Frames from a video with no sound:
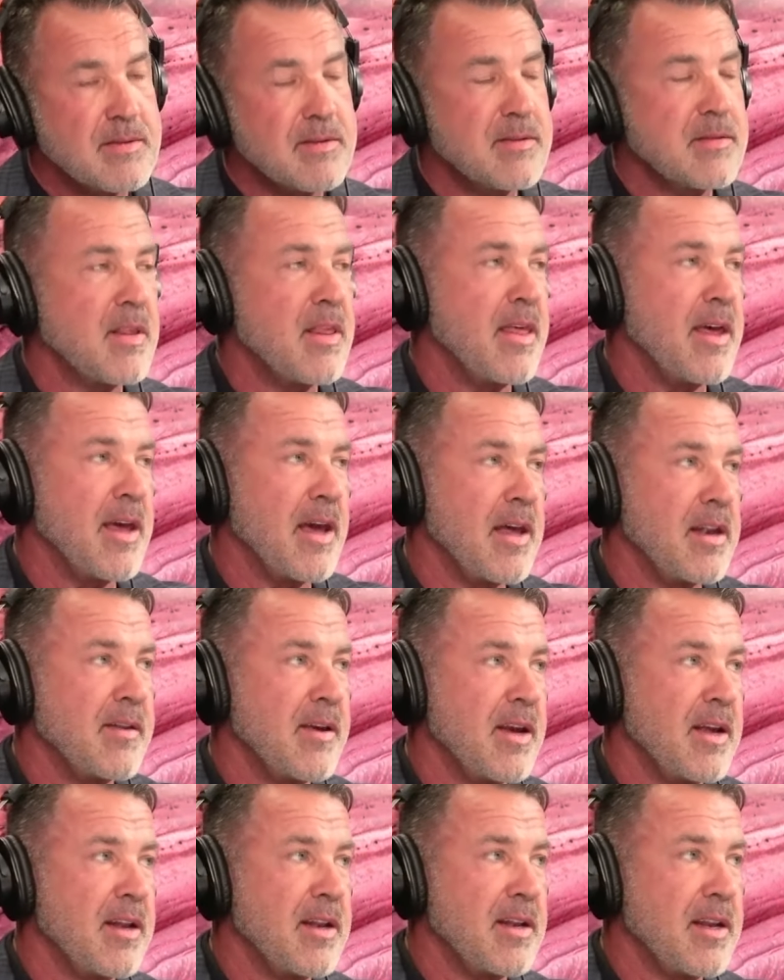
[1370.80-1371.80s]
that
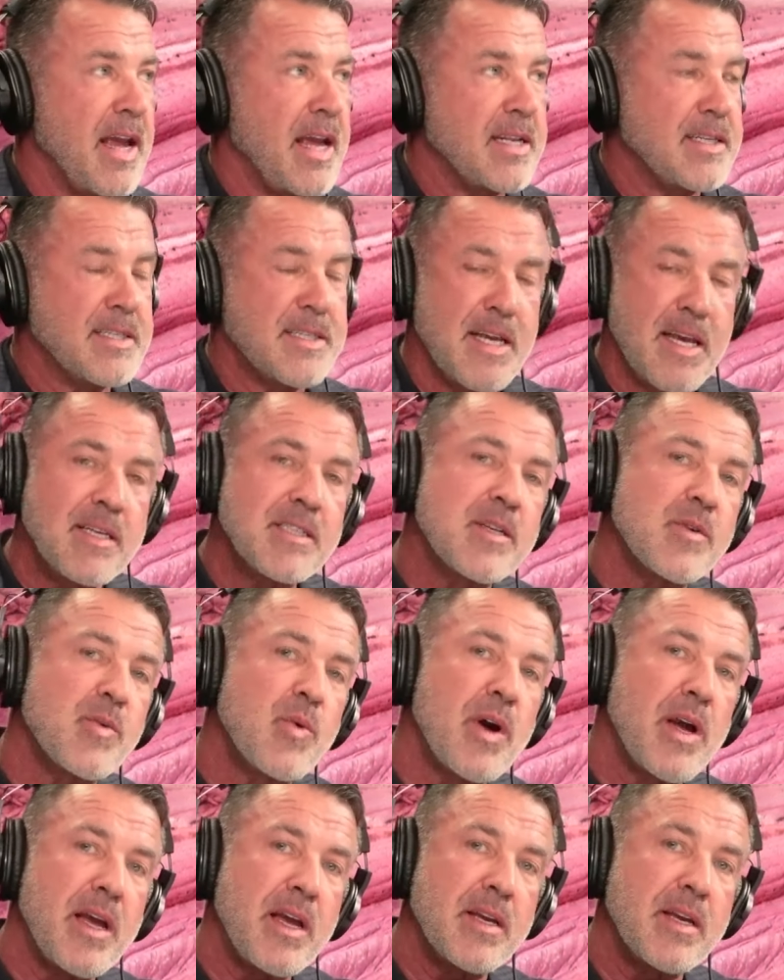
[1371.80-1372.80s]
it takes
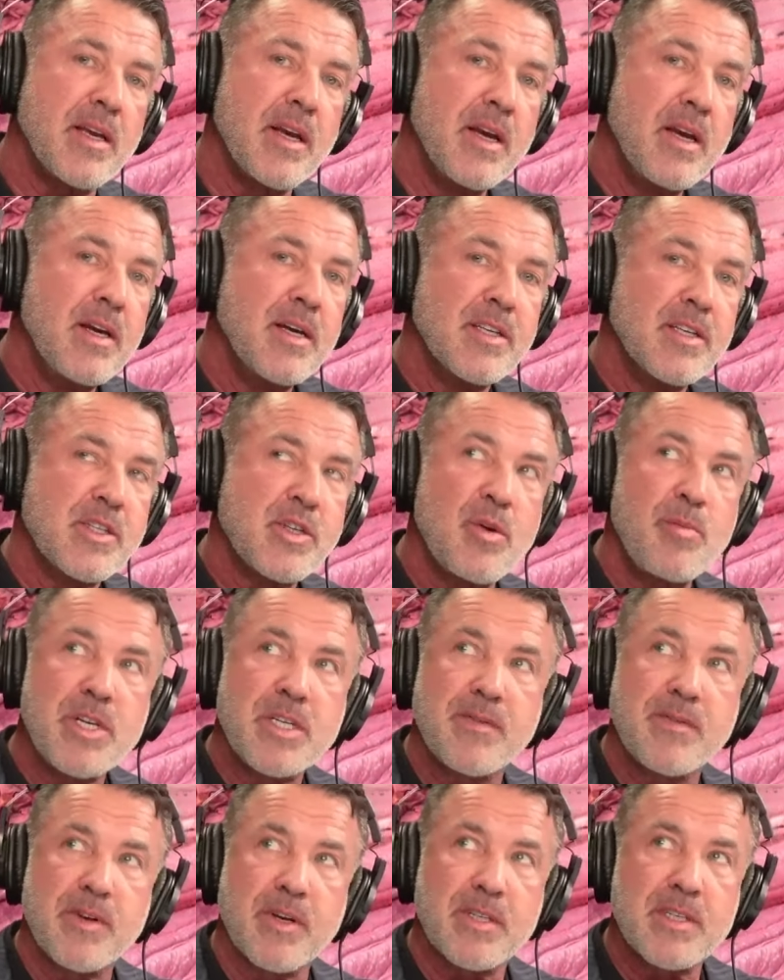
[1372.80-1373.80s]
away so
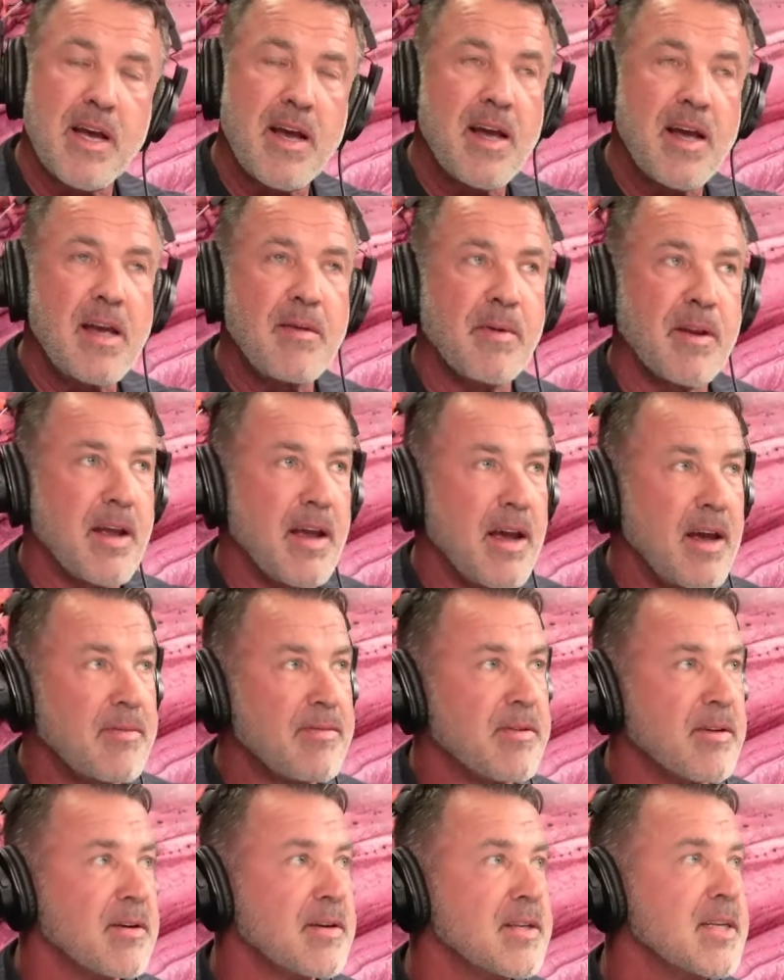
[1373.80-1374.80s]
much of your time and
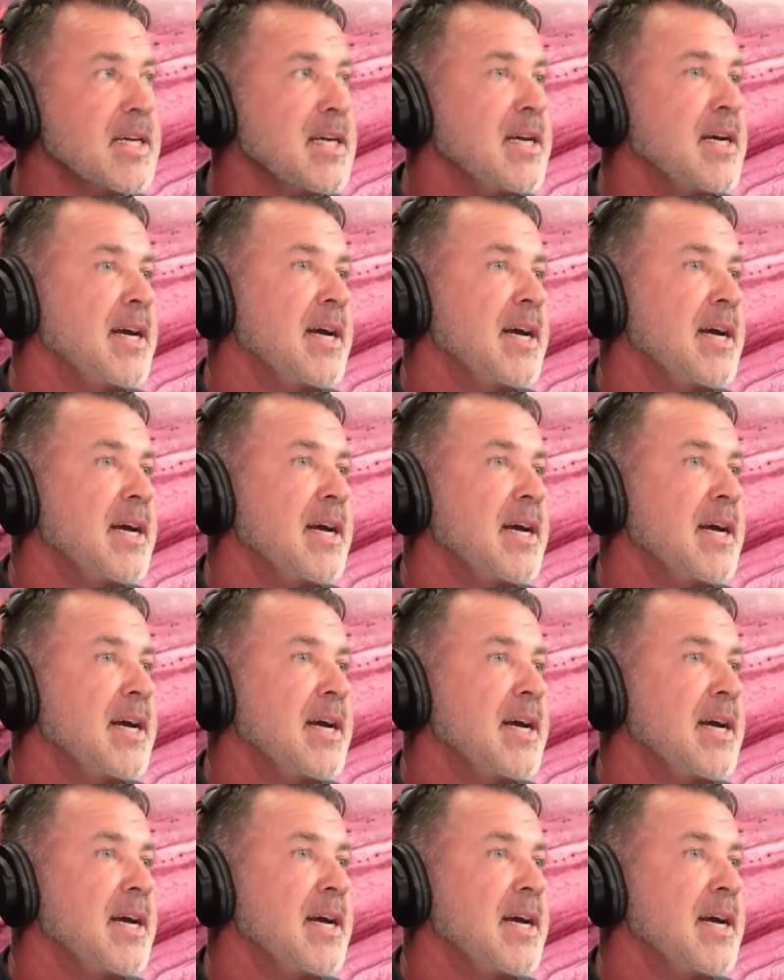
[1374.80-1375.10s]
effort